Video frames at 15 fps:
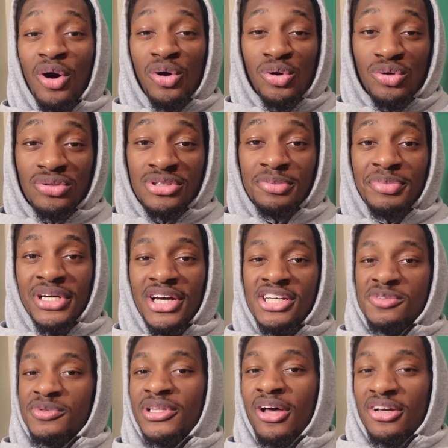holds
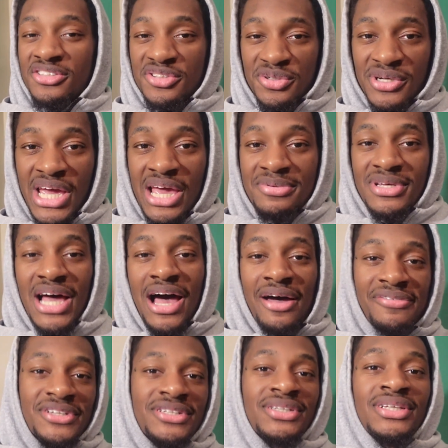because we lost two games,
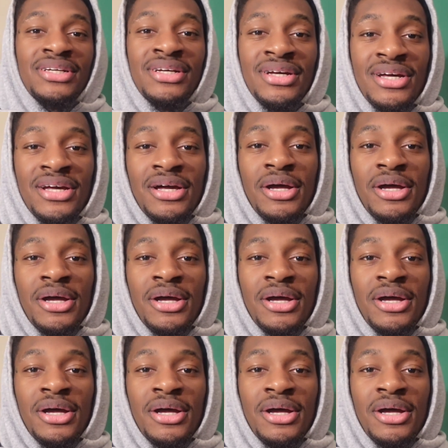obviously.